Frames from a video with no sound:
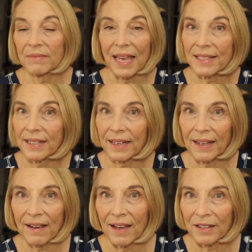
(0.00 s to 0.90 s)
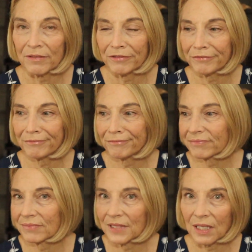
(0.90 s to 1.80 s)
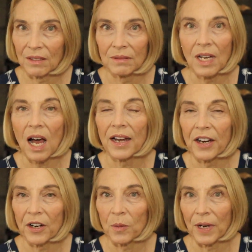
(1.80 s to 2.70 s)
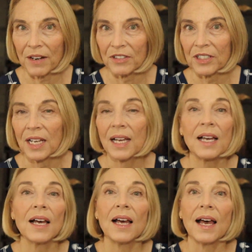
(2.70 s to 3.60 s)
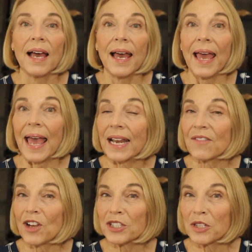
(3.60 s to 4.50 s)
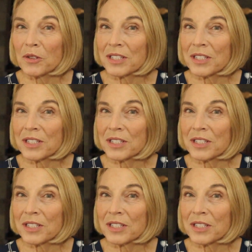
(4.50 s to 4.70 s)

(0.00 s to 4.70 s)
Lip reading: exit any kind of hot air or whatever. And I've also